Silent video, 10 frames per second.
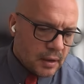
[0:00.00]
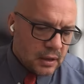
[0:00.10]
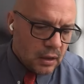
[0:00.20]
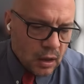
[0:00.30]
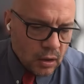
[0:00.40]
But
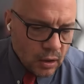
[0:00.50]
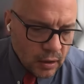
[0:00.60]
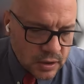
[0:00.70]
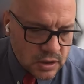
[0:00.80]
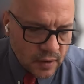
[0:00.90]
I think a, a
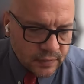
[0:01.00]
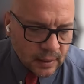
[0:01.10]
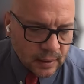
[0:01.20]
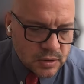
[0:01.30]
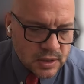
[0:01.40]
lot of this
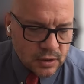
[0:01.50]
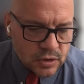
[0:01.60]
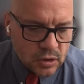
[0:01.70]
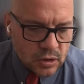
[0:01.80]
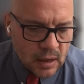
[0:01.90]
stuff comes
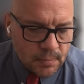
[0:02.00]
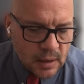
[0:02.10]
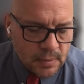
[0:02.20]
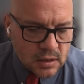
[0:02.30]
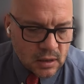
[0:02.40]
down to may,
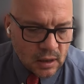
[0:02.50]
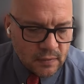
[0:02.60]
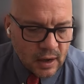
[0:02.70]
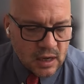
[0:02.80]
maybe this kind of